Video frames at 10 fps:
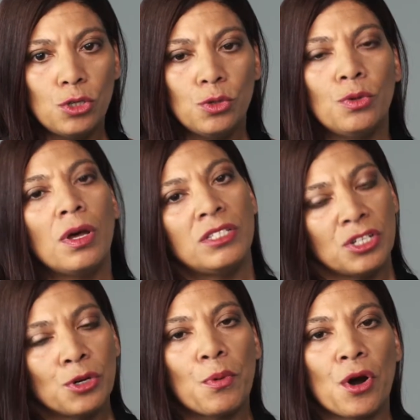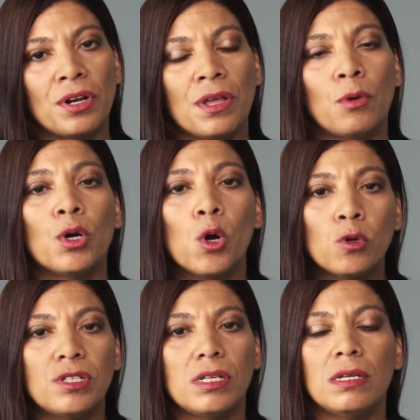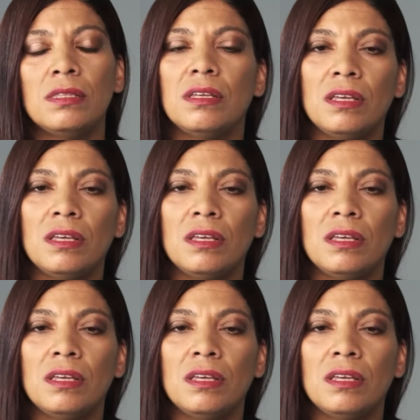to a dinner party that we're hosting in the